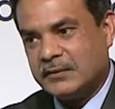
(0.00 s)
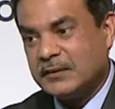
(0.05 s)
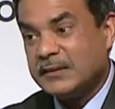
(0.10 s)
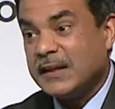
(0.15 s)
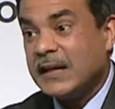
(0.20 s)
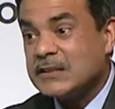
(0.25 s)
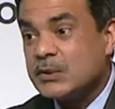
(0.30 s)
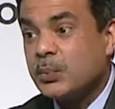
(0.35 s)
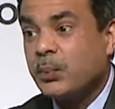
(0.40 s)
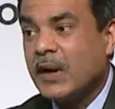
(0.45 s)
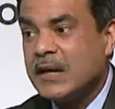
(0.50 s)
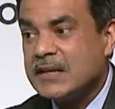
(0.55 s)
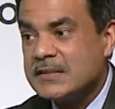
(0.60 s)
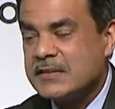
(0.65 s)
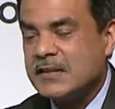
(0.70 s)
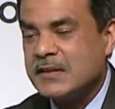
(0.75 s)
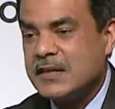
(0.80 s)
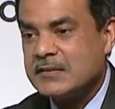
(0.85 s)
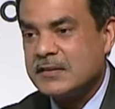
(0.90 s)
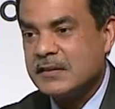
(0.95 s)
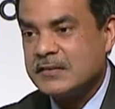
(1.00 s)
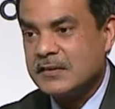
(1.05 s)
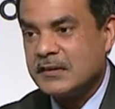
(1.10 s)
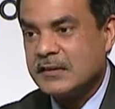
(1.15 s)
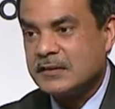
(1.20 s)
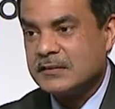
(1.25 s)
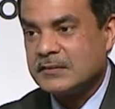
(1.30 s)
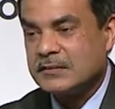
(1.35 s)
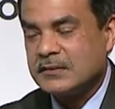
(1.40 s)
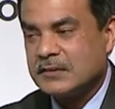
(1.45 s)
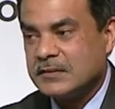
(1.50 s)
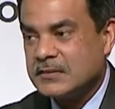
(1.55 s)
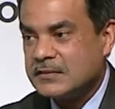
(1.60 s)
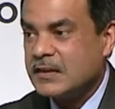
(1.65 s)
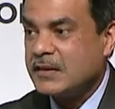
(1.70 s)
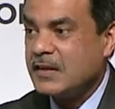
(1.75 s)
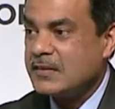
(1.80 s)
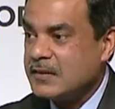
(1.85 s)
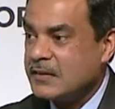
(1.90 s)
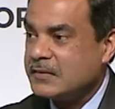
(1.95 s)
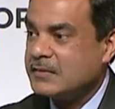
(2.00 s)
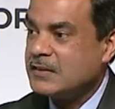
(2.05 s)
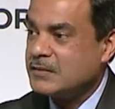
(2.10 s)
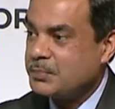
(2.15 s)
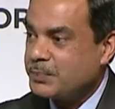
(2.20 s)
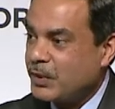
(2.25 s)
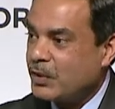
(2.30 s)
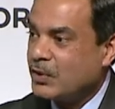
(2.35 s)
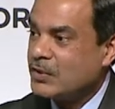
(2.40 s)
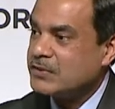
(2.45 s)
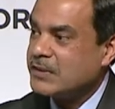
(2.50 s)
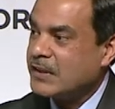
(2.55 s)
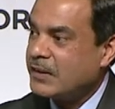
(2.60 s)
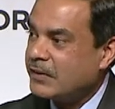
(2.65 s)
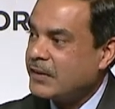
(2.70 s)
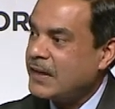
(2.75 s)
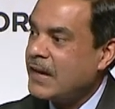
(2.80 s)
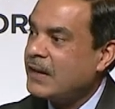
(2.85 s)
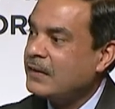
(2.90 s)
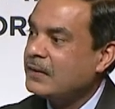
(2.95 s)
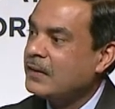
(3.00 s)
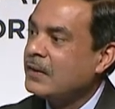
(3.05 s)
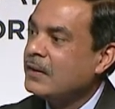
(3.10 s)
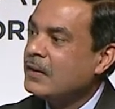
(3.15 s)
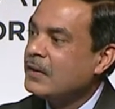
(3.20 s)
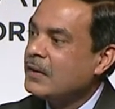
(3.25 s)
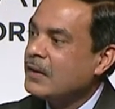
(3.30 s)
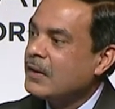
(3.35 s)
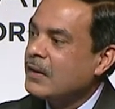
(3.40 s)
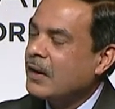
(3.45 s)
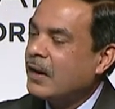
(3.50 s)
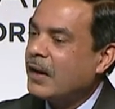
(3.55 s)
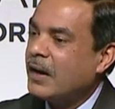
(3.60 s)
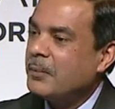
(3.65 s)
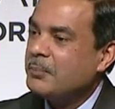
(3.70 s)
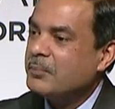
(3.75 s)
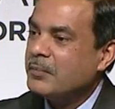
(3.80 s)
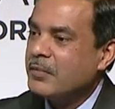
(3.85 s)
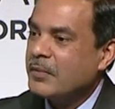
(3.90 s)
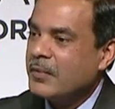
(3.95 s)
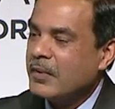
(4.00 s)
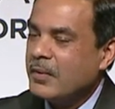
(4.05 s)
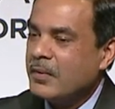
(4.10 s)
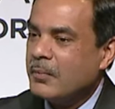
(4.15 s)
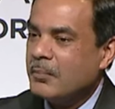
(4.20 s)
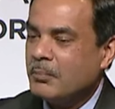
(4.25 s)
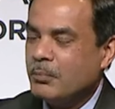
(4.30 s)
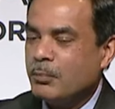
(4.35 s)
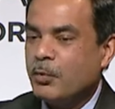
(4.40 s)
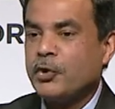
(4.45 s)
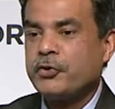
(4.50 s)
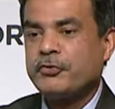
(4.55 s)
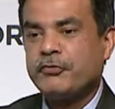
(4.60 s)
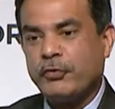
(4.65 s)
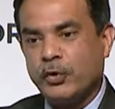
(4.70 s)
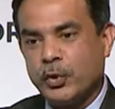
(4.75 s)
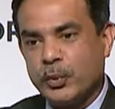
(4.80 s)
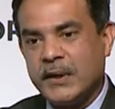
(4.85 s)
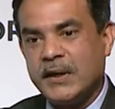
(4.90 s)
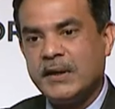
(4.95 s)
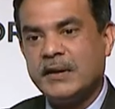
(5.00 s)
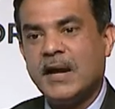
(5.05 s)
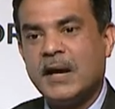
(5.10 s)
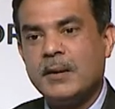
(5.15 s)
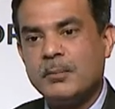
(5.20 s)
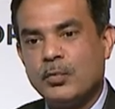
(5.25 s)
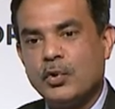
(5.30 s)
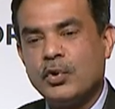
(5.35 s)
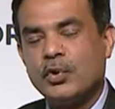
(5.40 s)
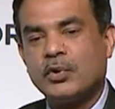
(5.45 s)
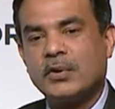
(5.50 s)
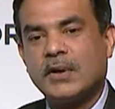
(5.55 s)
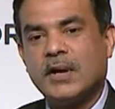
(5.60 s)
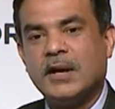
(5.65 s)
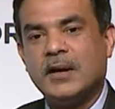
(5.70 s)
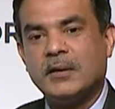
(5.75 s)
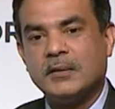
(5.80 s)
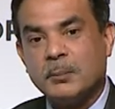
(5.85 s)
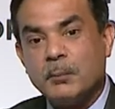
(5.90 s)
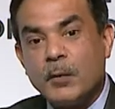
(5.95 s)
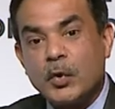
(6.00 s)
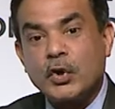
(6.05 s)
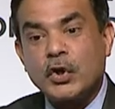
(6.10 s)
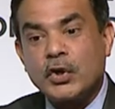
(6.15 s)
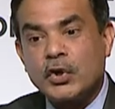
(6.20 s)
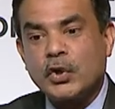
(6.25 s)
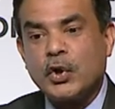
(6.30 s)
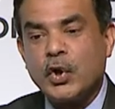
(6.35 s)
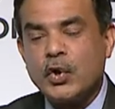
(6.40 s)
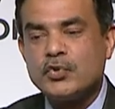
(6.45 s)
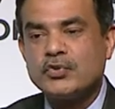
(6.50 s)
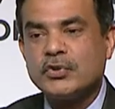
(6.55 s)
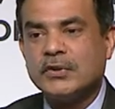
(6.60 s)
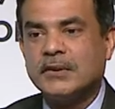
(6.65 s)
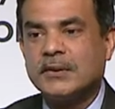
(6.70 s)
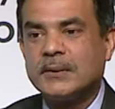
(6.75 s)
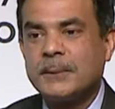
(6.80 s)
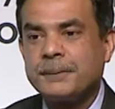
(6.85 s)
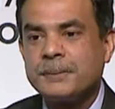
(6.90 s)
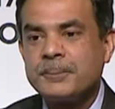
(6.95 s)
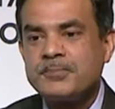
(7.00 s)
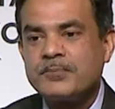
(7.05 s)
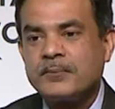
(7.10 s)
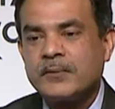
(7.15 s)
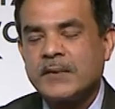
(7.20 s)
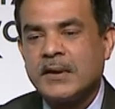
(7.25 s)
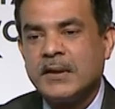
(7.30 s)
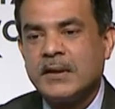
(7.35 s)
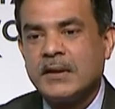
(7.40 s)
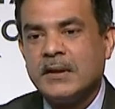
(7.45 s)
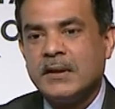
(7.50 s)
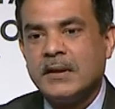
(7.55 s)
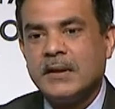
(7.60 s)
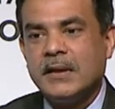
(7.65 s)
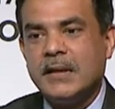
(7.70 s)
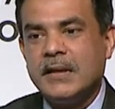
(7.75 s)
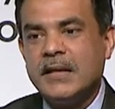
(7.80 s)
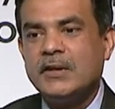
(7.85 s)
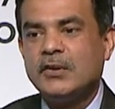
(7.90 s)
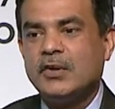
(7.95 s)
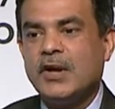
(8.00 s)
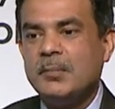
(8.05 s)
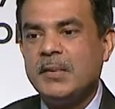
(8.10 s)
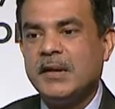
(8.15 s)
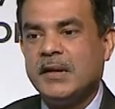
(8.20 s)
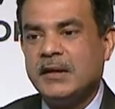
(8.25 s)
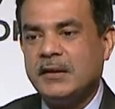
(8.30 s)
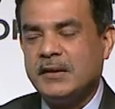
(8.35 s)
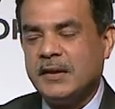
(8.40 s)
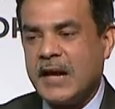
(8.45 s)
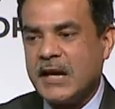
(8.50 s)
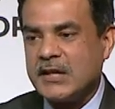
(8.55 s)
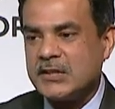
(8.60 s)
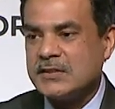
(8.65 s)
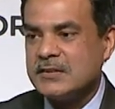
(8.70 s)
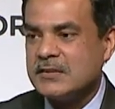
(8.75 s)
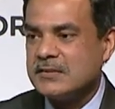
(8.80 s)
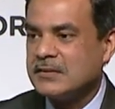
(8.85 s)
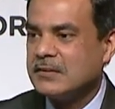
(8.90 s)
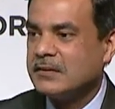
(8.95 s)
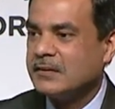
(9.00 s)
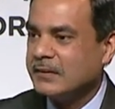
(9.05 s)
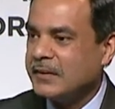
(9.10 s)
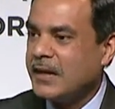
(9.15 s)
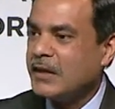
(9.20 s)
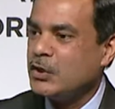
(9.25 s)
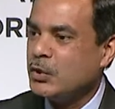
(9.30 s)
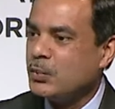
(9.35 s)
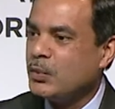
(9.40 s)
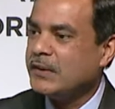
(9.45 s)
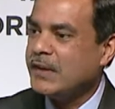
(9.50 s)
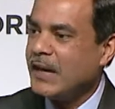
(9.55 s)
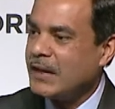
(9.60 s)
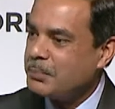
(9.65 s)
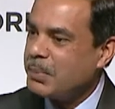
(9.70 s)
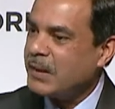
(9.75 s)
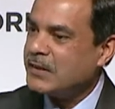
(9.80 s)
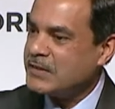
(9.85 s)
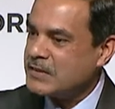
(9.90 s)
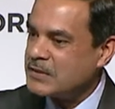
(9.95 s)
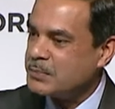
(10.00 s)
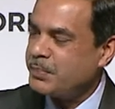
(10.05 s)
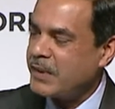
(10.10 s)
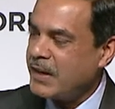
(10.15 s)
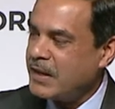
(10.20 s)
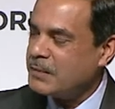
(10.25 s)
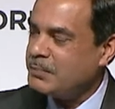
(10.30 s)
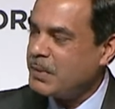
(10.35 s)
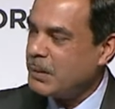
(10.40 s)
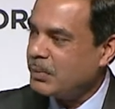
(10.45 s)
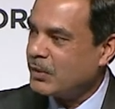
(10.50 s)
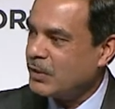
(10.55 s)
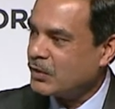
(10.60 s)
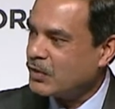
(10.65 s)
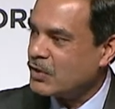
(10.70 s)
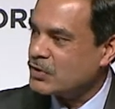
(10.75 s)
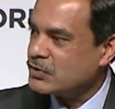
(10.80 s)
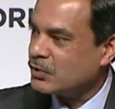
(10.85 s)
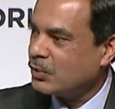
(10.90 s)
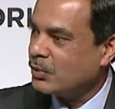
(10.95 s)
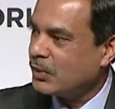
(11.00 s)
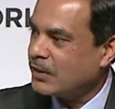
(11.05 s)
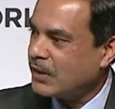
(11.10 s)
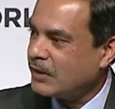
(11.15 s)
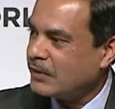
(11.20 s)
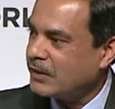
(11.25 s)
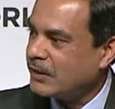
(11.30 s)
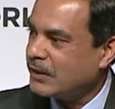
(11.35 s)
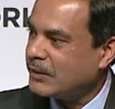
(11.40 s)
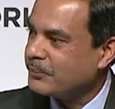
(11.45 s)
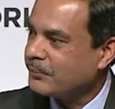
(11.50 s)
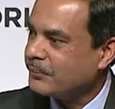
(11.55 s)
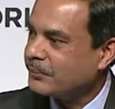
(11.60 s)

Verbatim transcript: That's why cities exist. Cities exist because they create more fluid and more closer economic interactions than you would get by just spreading people across the whole country.